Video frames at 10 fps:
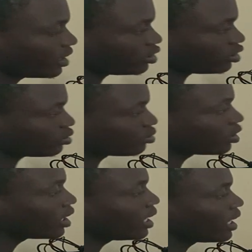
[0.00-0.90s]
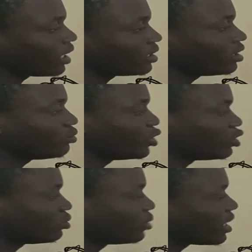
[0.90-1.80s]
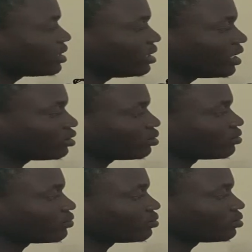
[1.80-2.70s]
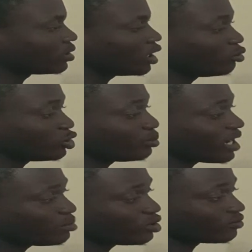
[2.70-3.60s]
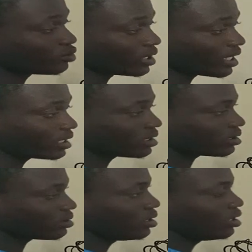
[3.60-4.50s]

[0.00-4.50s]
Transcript: X2 and then we should buy more of good X,